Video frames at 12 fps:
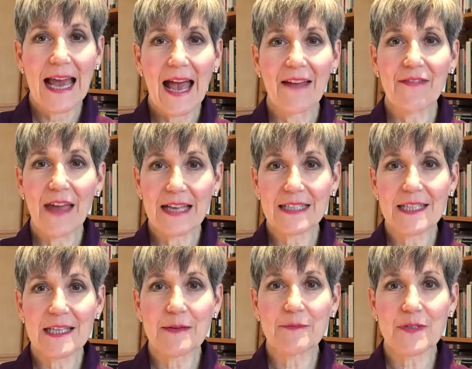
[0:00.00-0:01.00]
and that
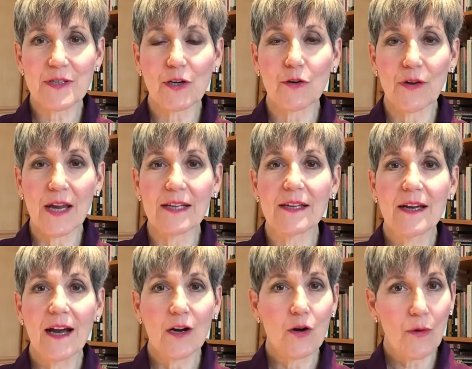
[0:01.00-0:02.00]
seems to create
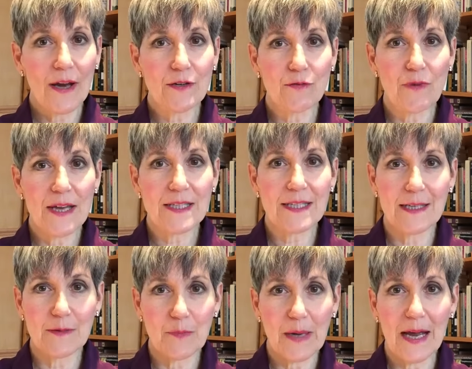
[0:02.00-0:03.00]
a greater
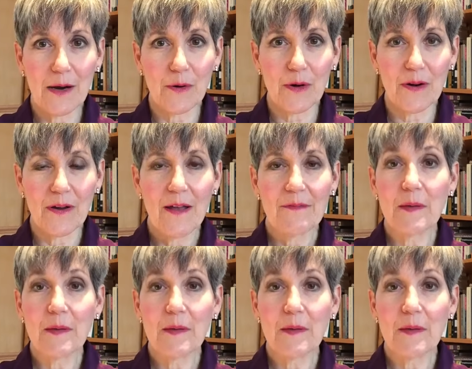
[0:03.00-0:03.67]
resonant power